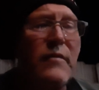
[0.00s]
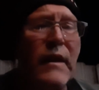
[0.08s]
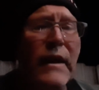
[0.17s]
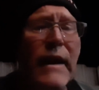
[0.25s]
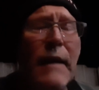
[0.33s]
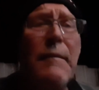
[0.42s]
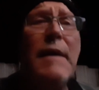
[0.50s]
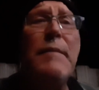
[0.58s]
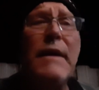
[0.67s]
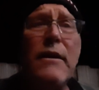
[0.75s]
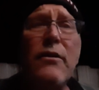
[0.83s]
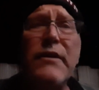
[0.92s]
And I may
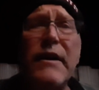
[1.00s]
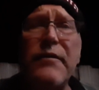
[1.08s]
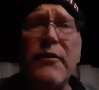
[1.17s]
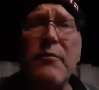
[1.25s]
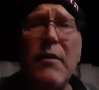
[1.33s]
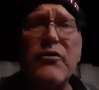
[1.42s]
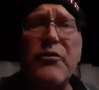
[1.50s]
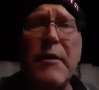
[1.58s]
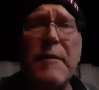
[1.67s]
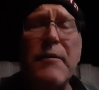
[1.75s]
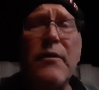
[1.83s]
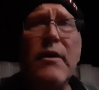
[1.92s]
be a little different than most
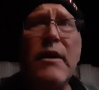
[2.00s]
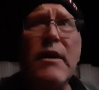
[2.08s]
people